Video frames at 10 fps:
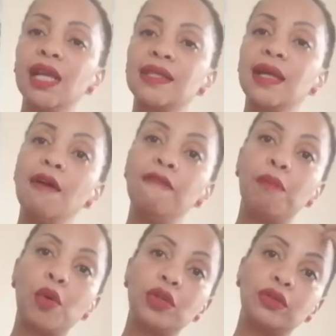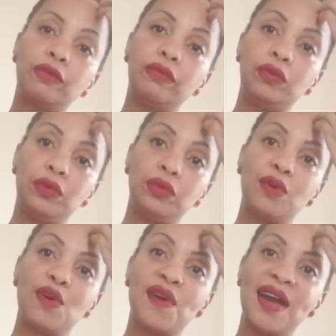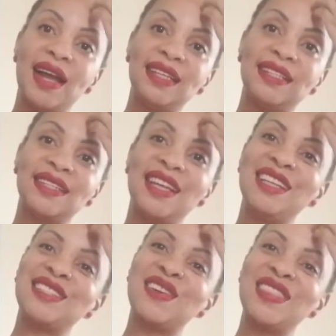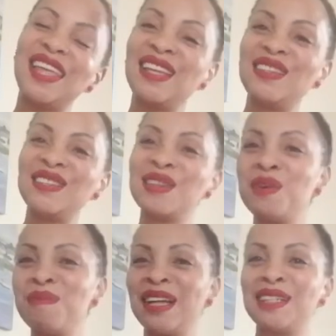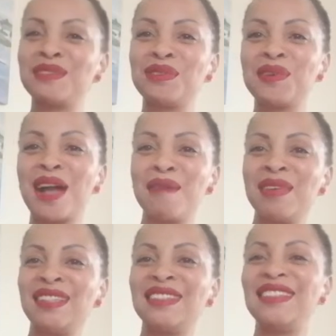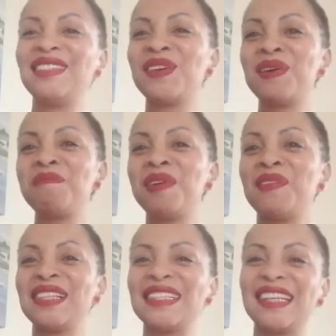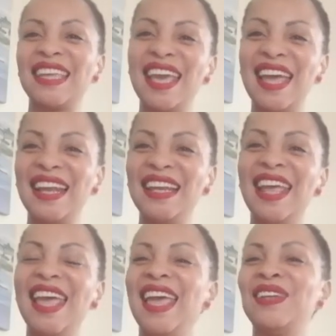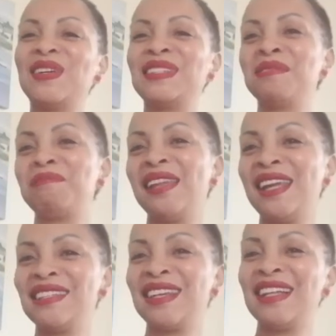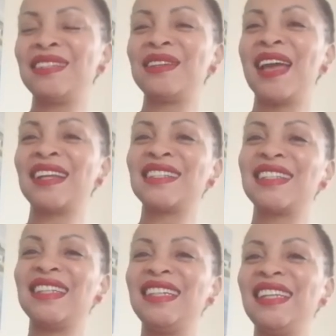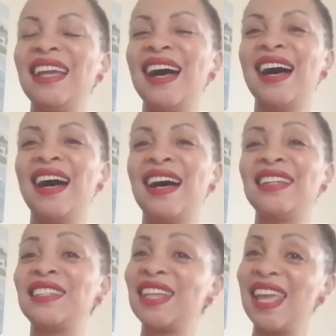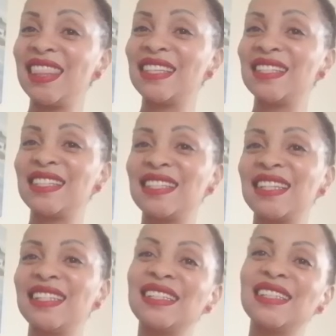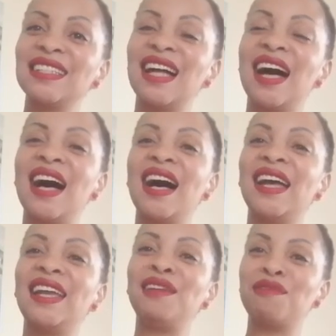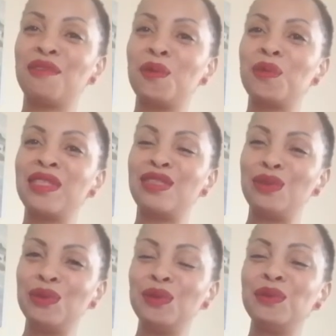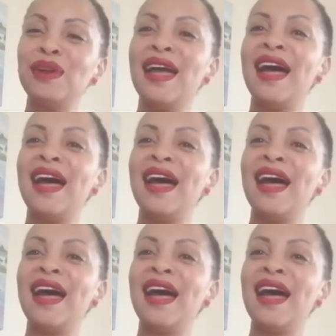self point of view. All right, so thank you so much for coming to join me once again. It was a pleasure to actually share this little info with you.